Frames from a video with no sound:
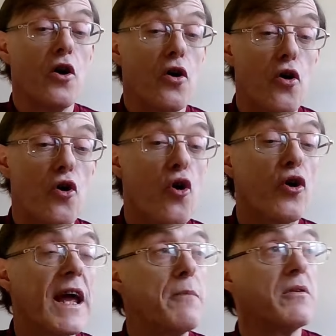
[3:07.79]
or
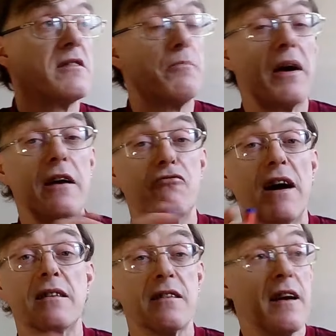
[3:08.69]
unable to pay
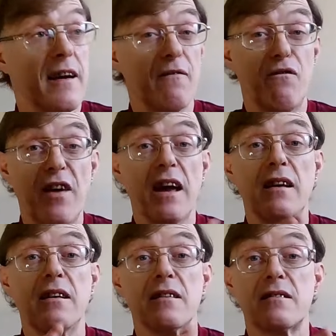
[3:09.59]
rent at
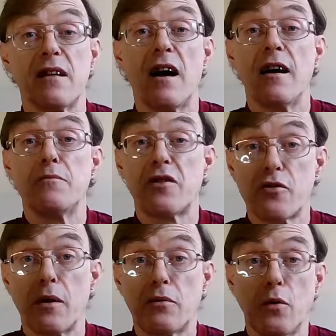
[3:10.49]
various times
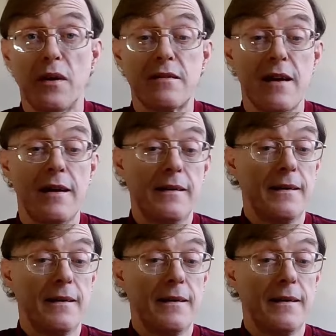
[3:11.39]
throughout the winter.